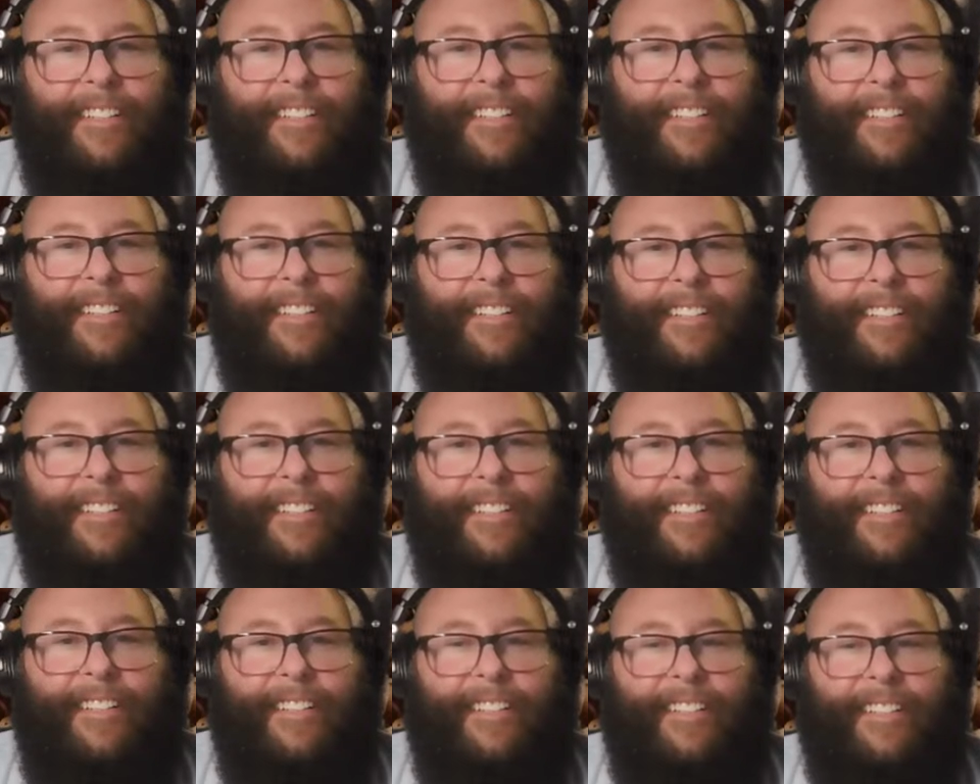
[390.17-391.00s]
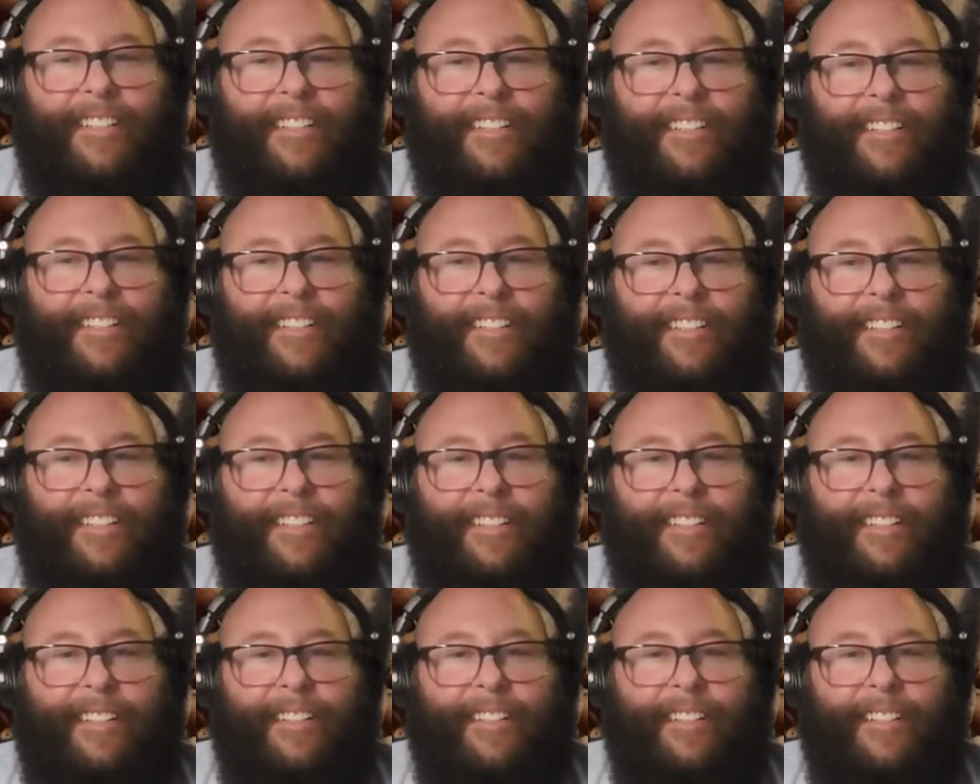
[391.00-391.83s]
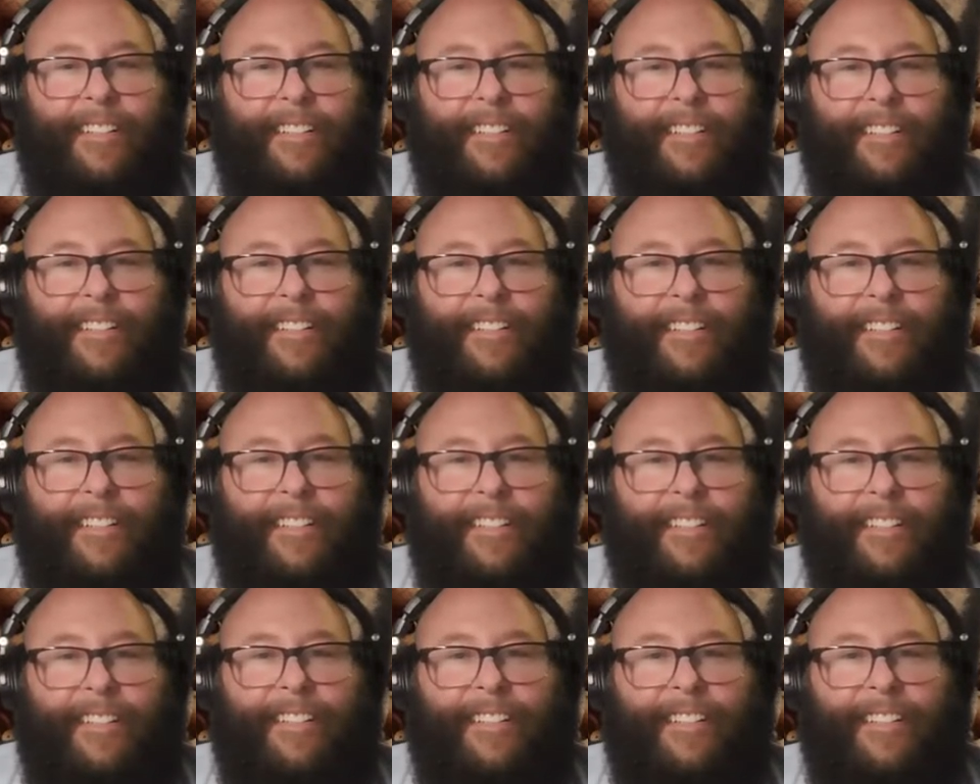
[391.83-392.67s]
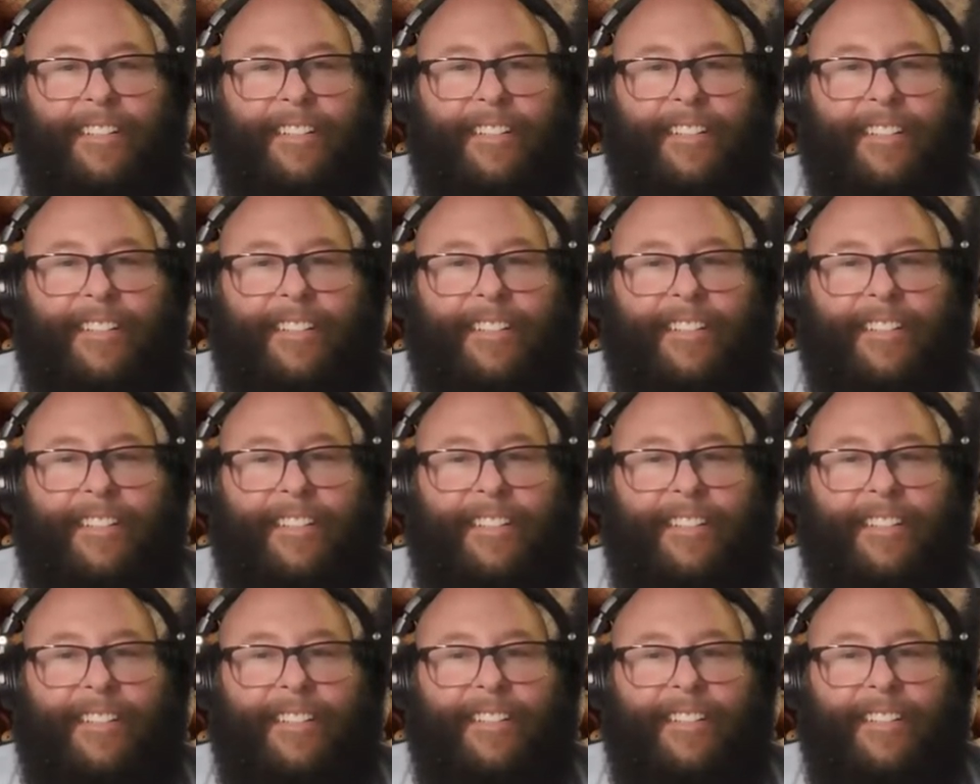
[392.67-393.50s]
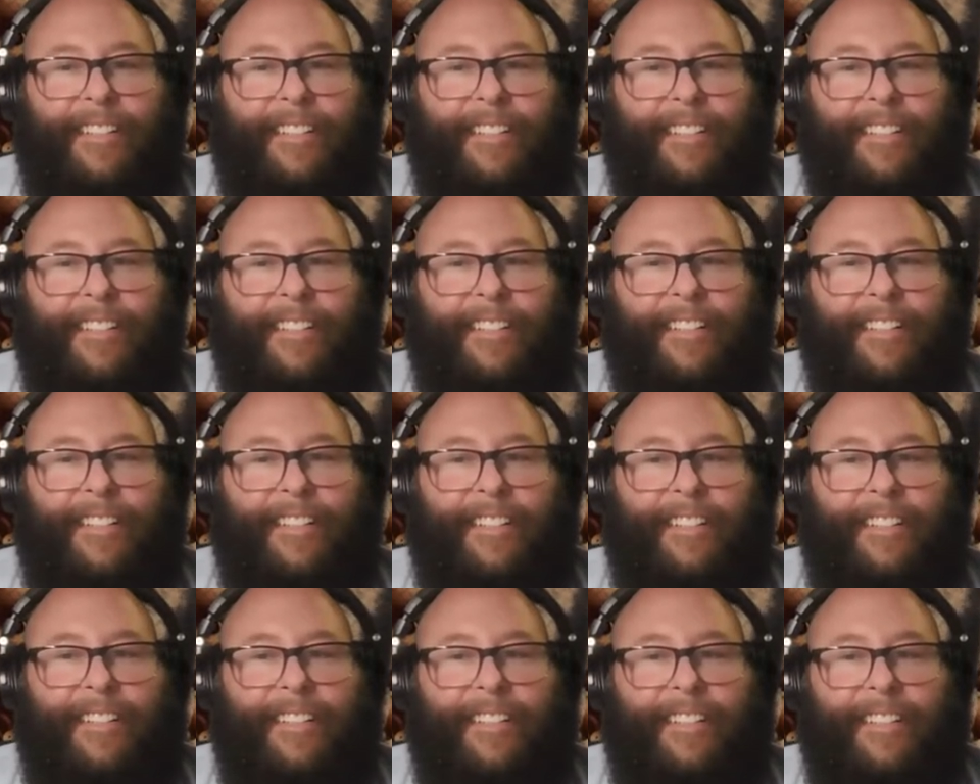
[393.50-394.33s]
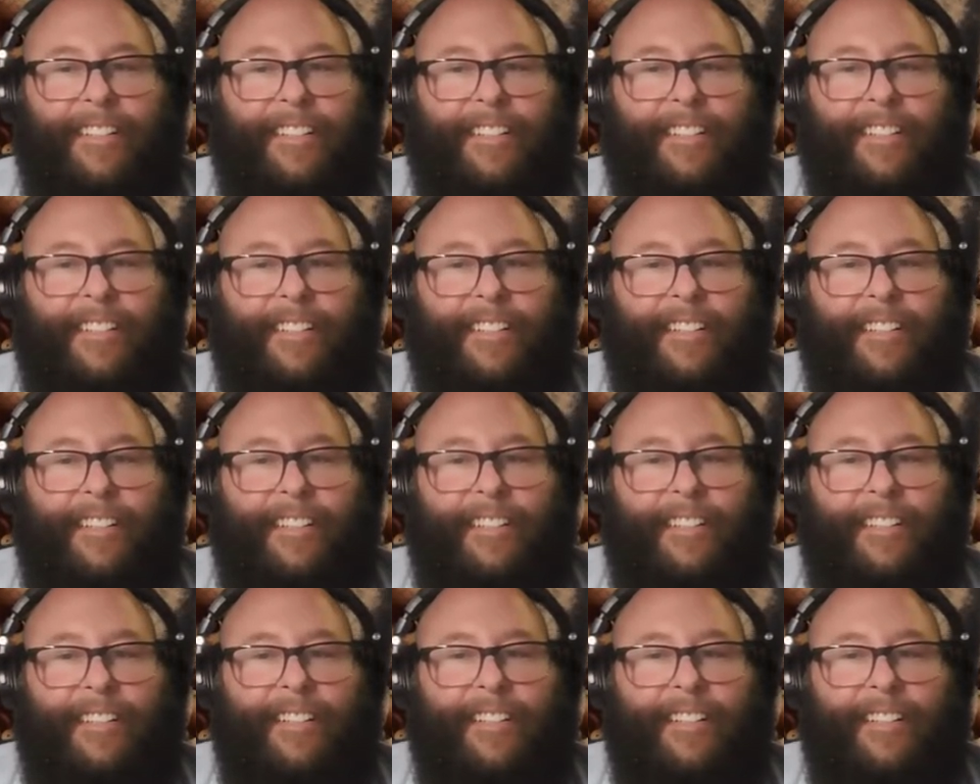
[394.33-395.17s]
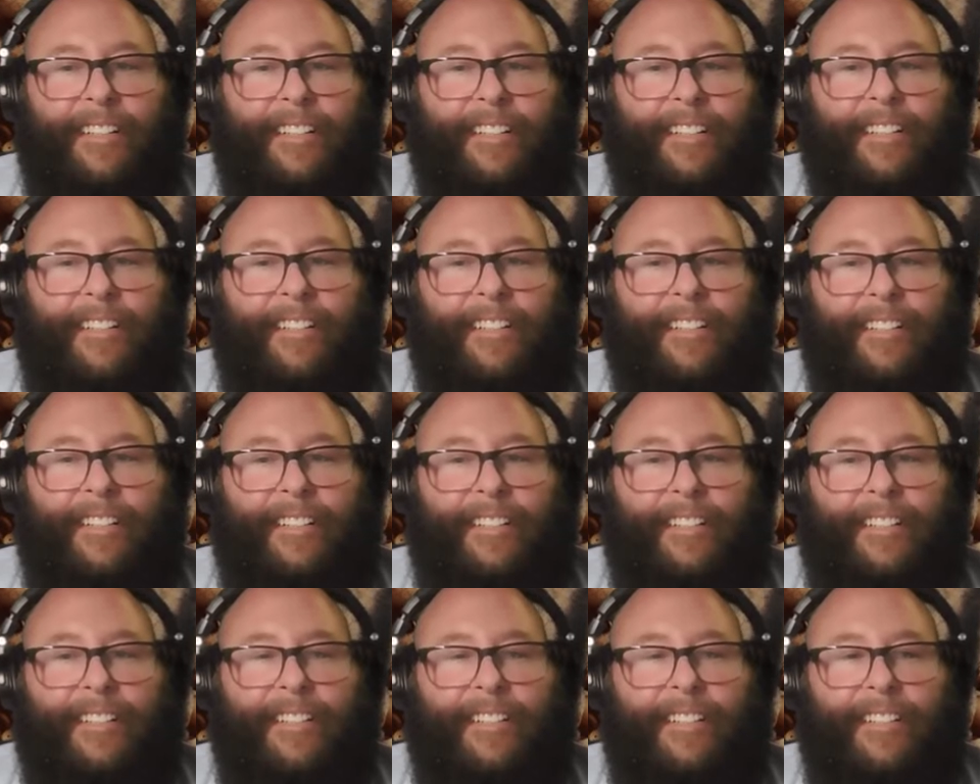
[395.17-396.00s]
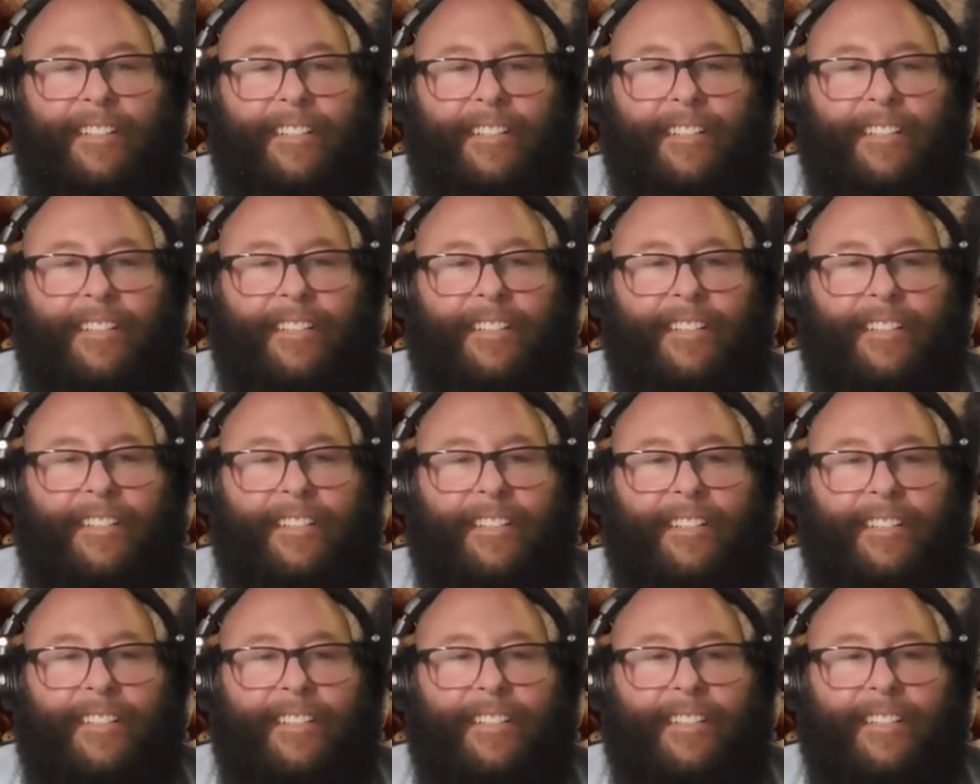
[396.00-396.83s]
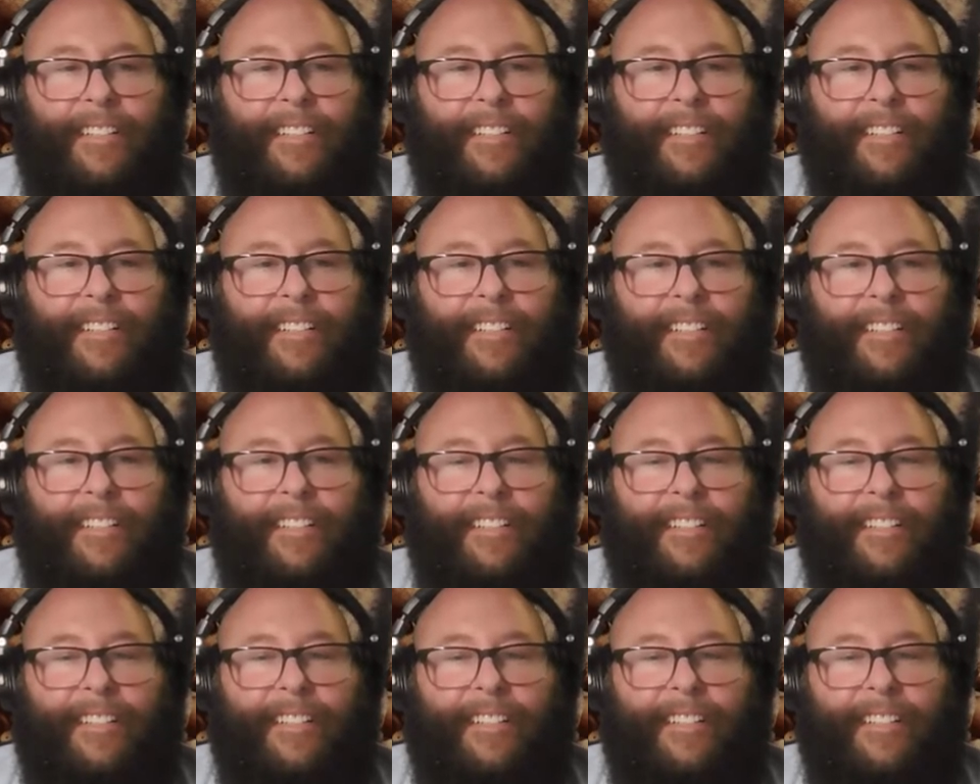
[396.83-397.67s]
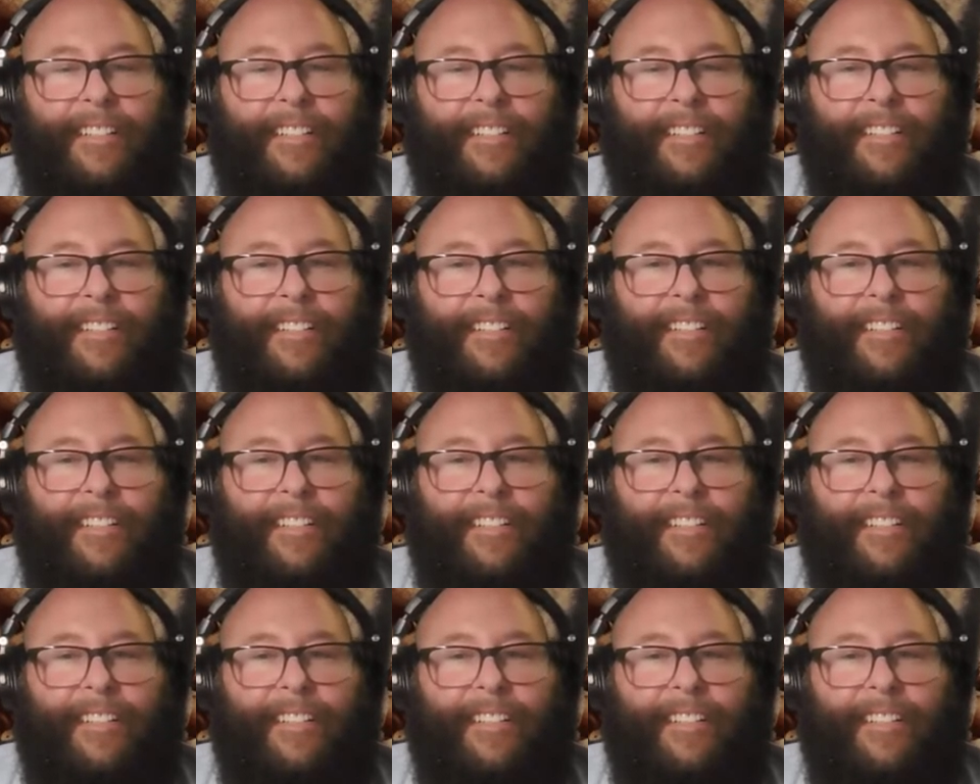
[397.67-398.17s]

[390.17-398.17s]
(not speaking)